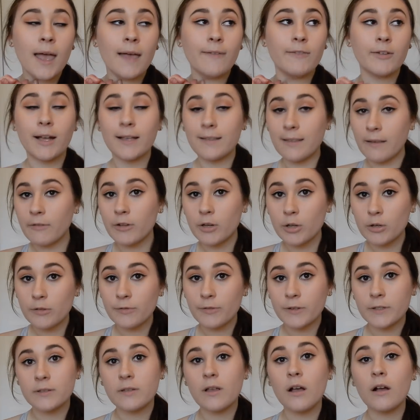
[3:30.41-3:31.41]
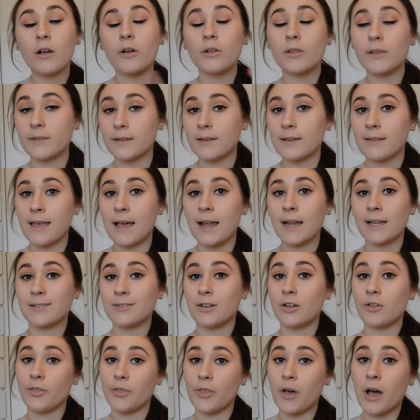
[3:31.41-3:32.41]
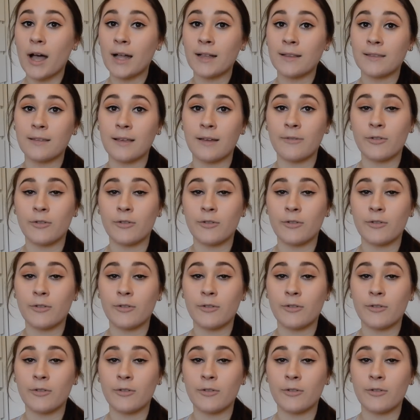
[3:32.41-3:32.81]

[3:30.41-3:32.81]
If you guys haven't heard of her song, go listen to that. It's called Thoughts.